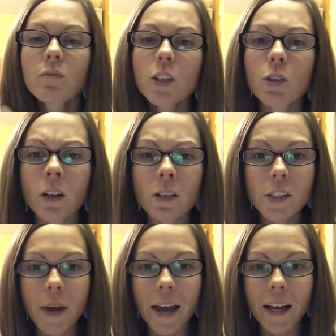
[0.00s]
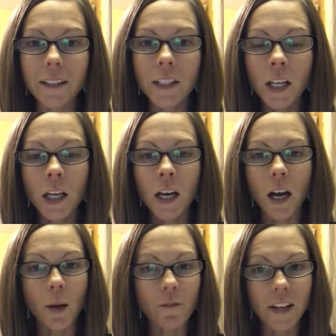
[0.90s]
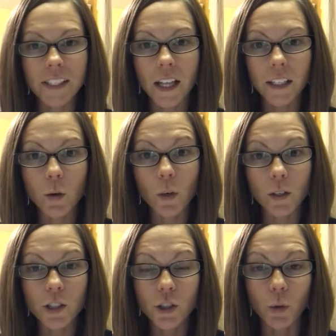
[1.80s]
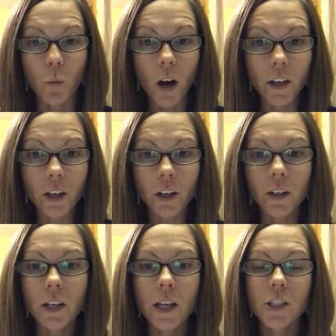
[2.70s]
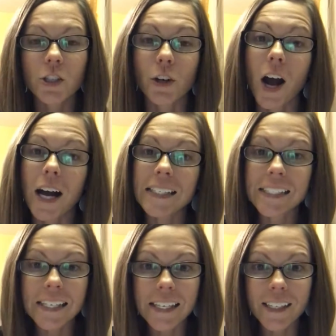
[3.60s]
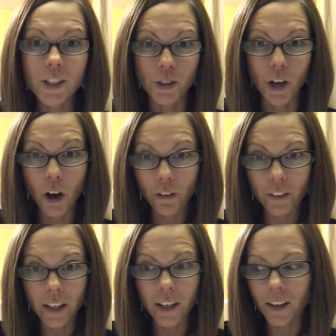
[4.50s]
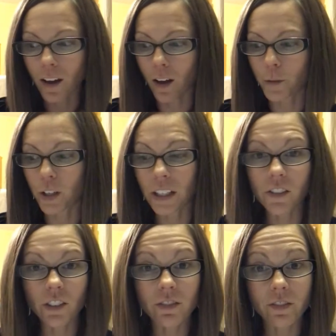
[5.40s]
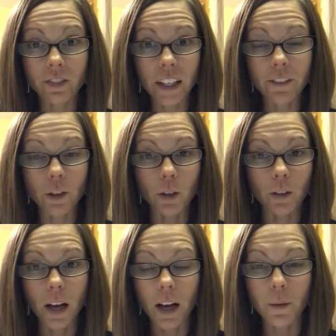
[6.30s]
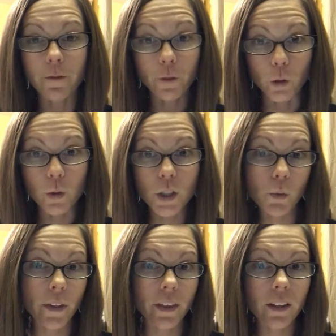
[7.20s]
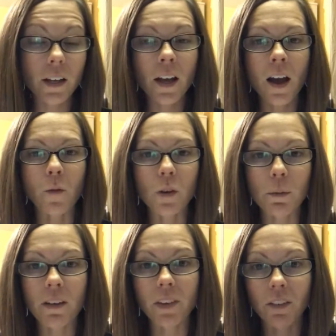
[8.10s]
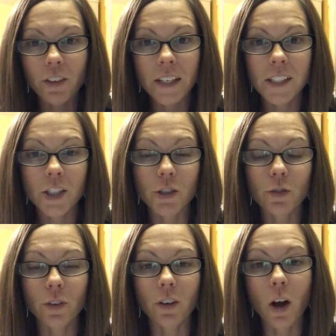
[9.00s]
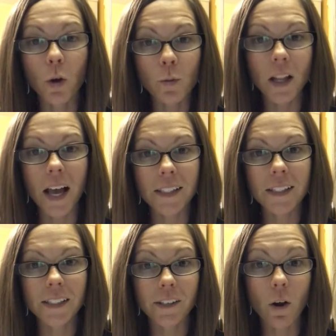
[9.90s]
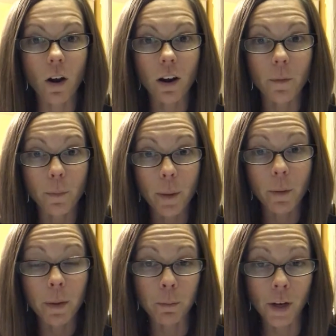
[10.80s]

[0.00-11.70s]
You can also add Vitality oils to your water, to your hot tea, to coffee. You can even flavor foods with it. One of my favorite things to do for home classes are peppermint